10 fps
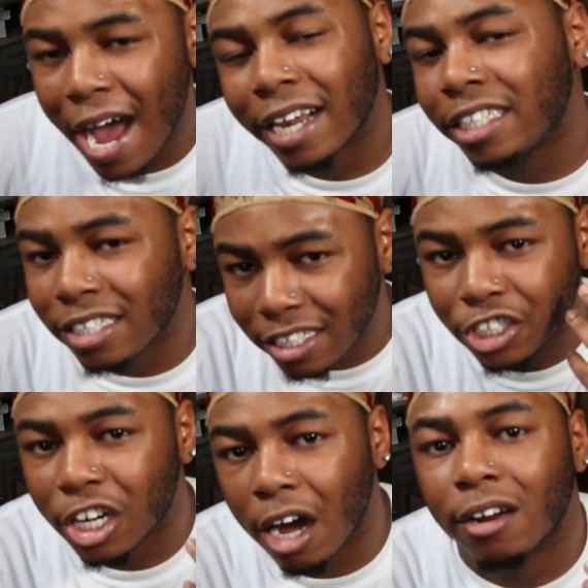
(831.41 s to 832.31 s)
I just
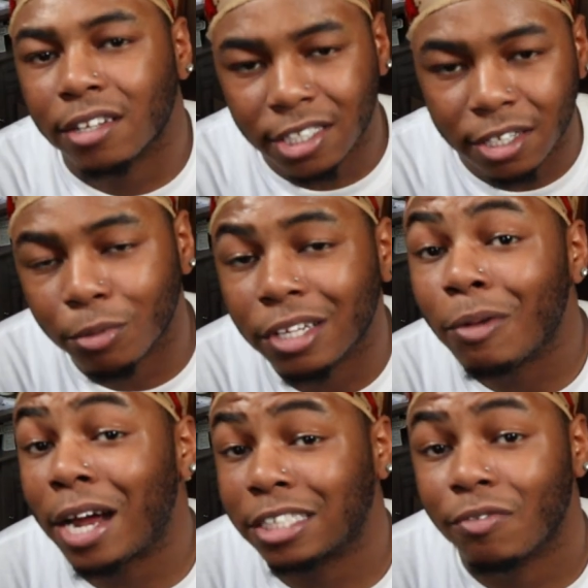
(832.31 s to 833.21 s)
need y'all to
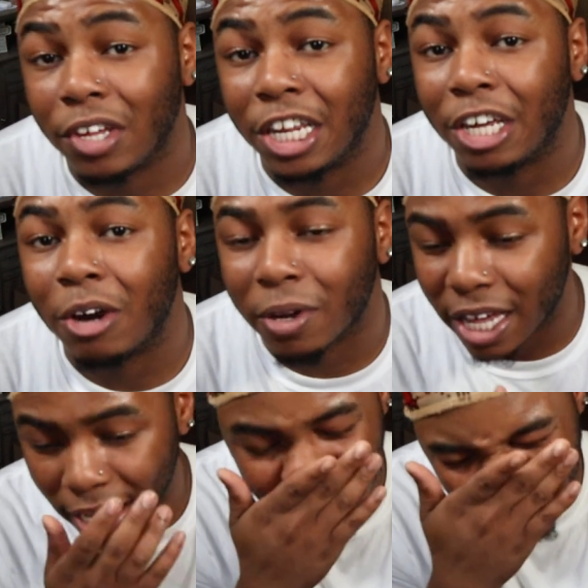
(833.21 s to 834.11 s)
really watch the video,
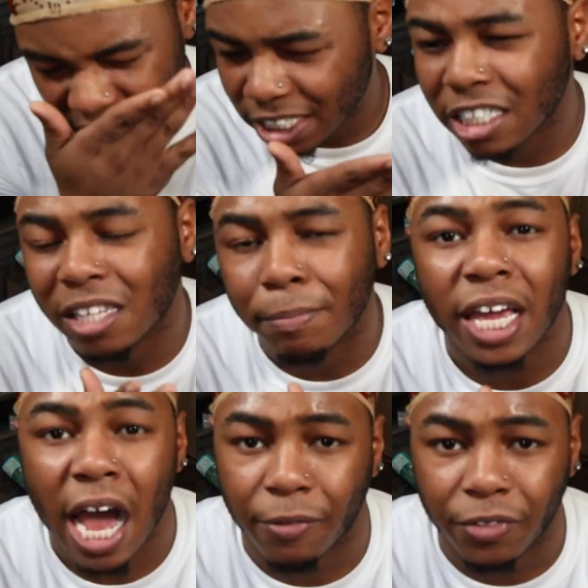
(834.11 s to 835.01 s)
okay? Because I need this to
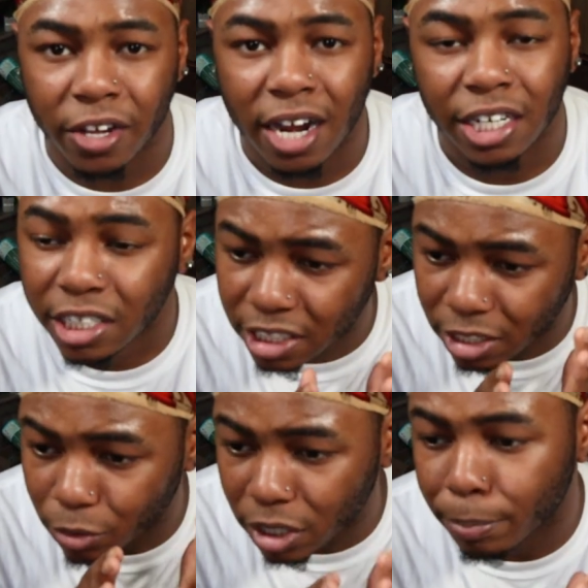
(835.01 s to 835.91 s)
be out there. I need
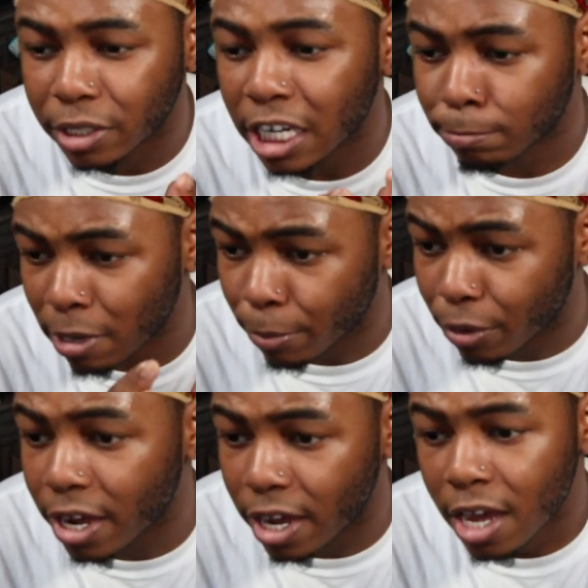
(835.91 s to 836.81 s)
to really protect my
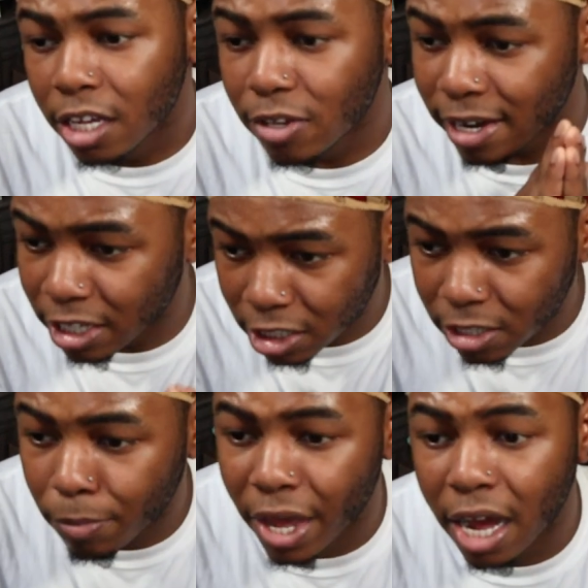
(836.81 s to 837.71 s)
brand, so I need
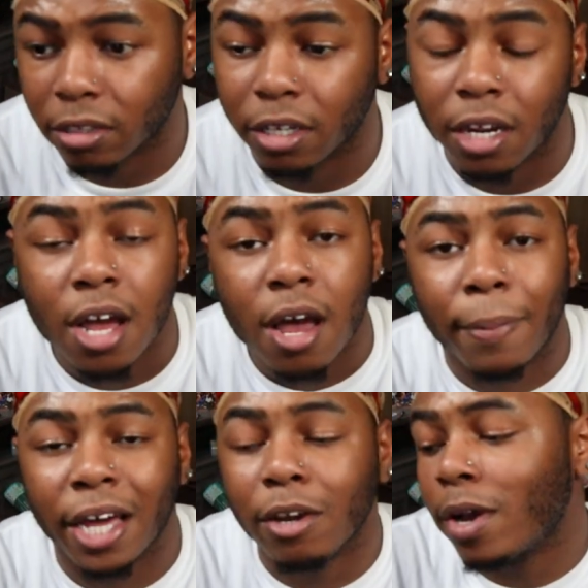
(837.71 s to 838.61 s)
it to be out there.
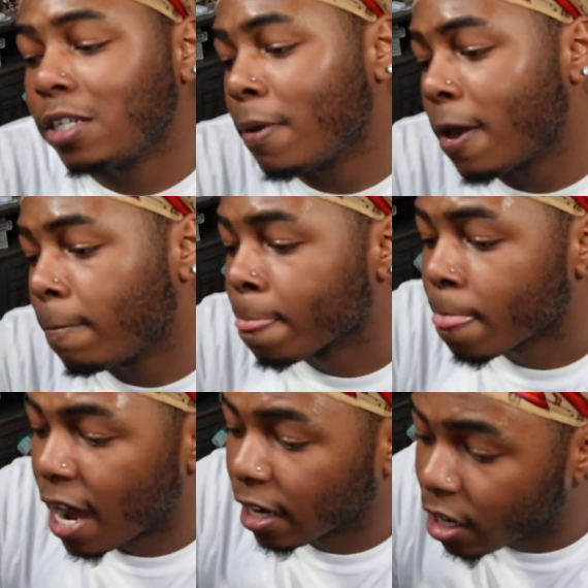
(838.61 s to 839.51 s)
But anyways, man,
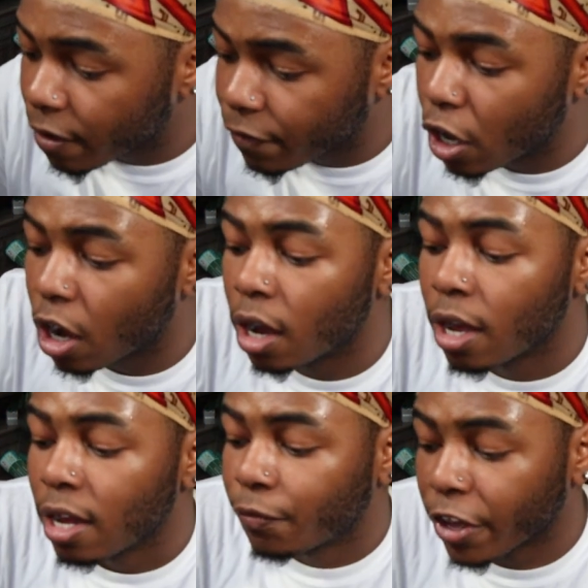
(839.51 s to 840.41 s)
I love
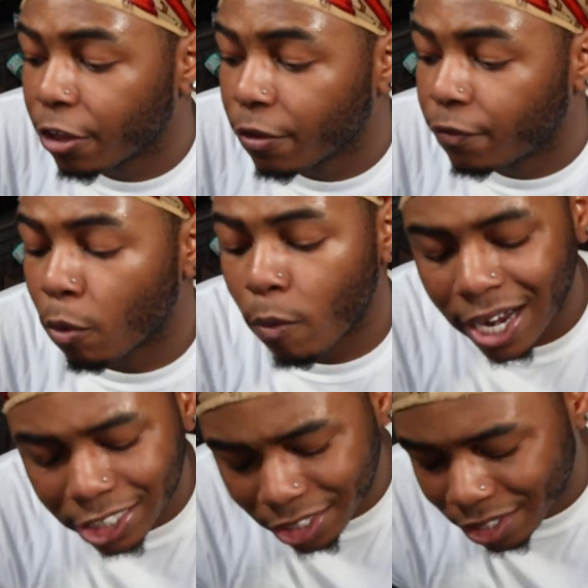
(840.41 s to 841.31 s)
y'all. Thank you for
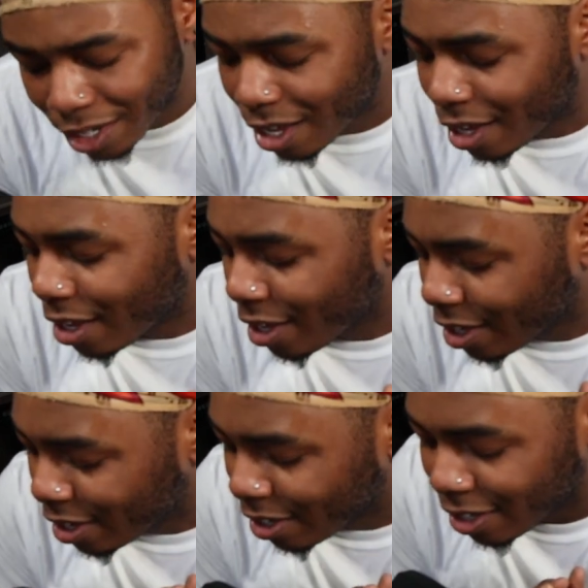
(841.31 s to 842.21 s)
watching.
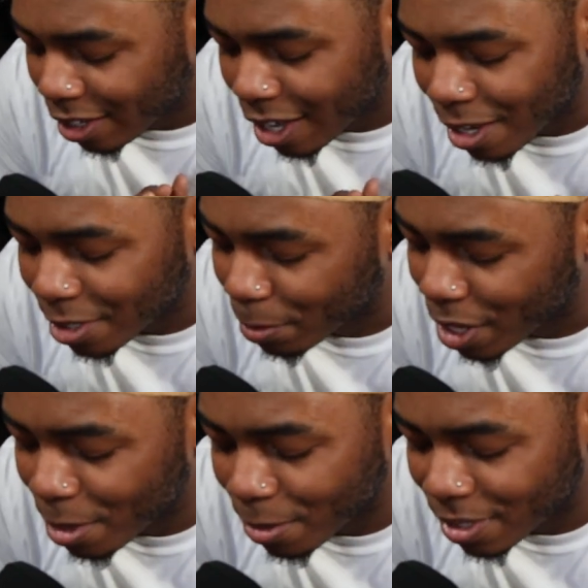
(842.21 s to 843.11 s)
Y'all some
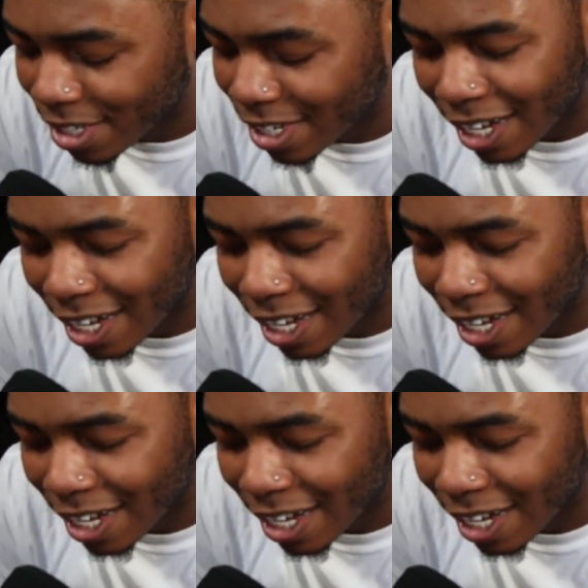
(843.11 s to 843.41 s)
goats.